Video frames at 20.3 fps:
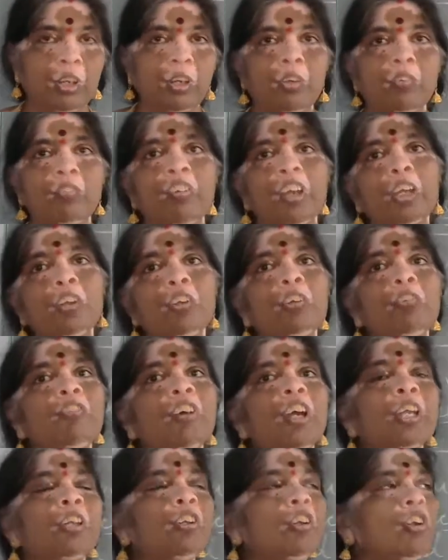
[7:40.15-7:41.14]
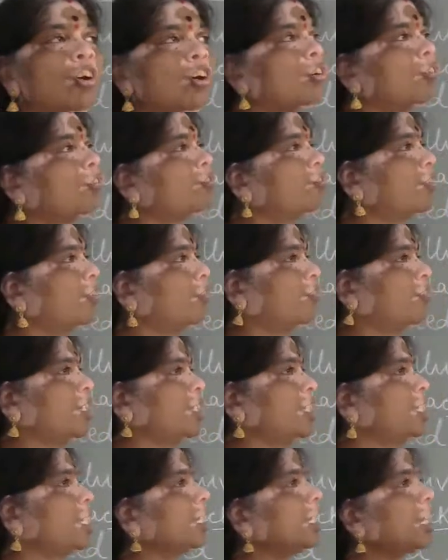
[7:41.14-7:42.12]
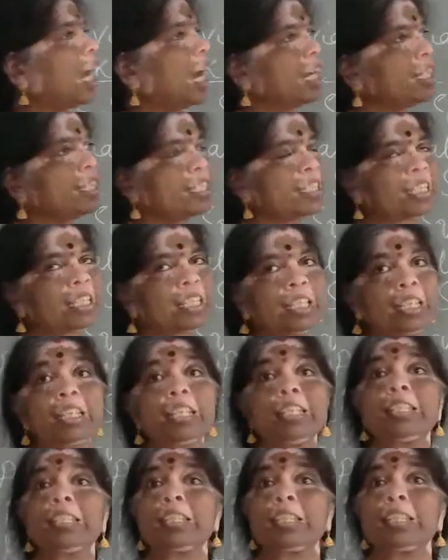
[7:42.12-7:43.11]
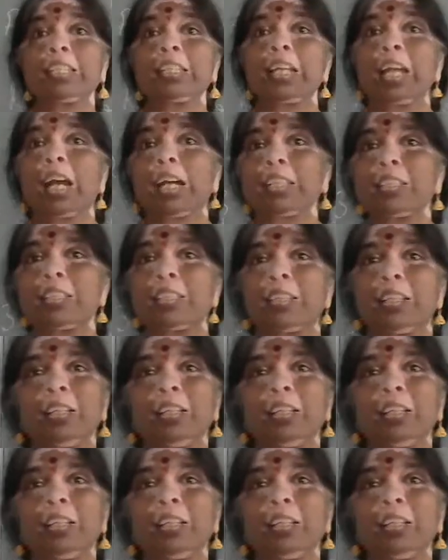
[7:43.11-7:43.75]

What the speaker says: where you find now Western Ghats, Eastern Ghats.